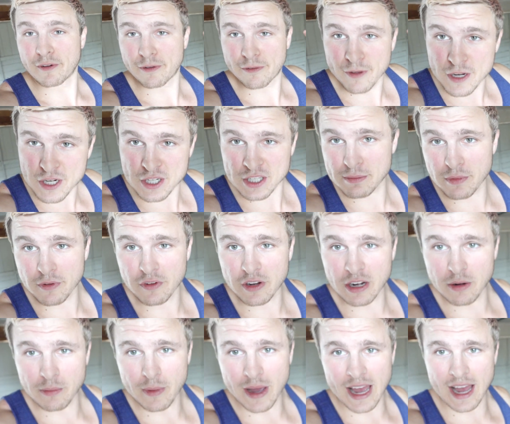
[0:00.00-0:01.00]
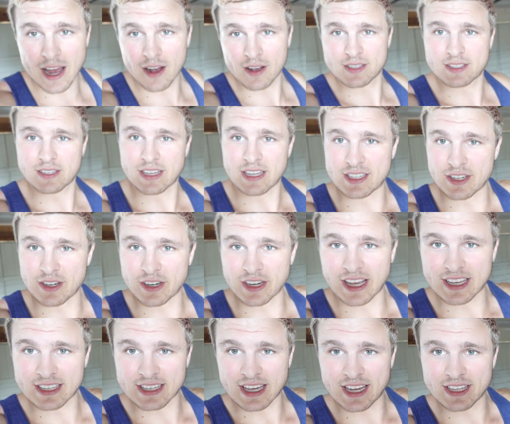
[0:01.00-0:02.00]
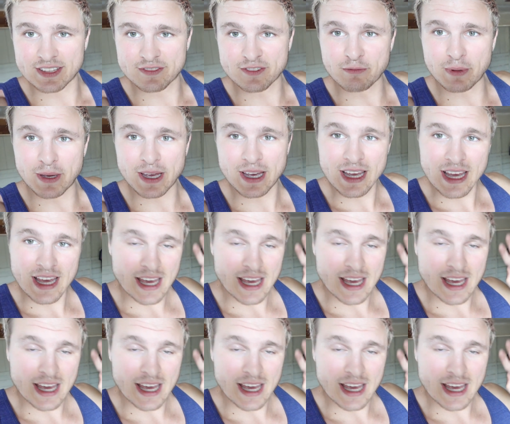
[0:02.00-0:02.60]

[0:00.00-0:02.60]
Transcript: officially moved into my house. Got dirty ass hands from it.